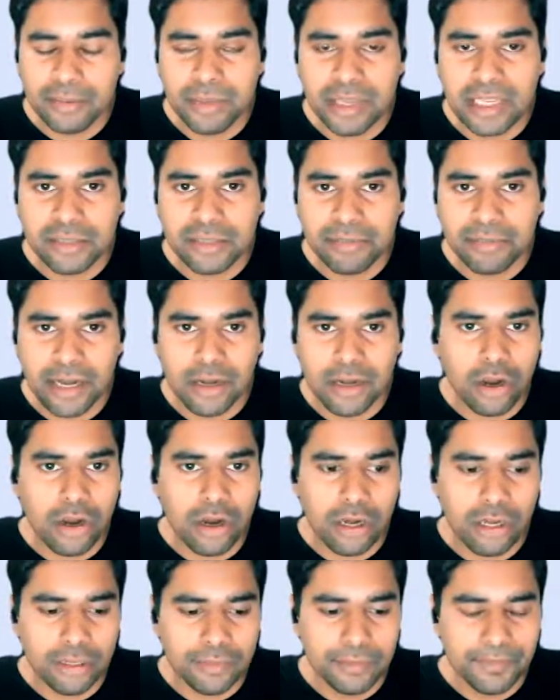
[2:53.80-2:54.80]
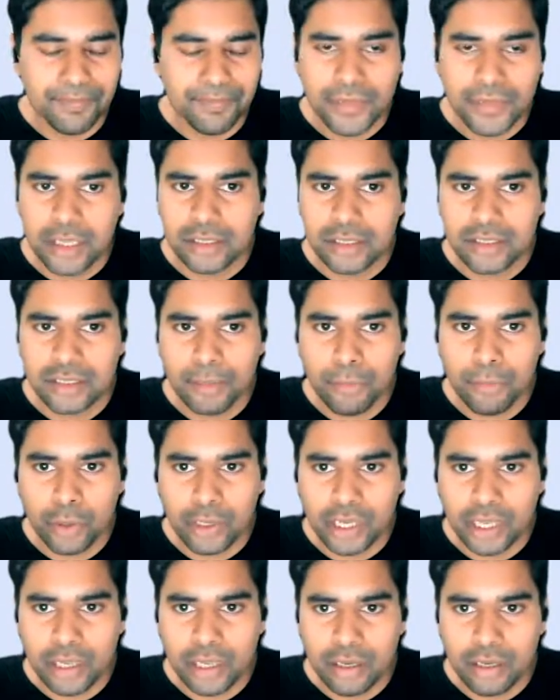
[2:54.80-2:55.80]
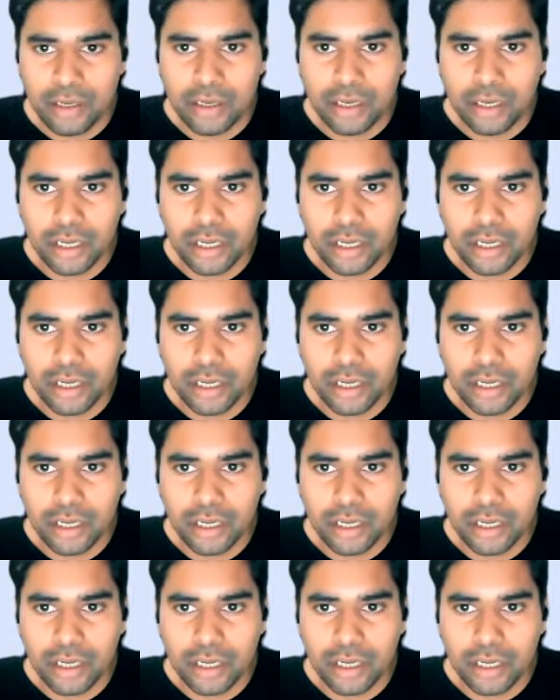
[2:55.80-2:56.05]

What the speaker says: being spent on supporting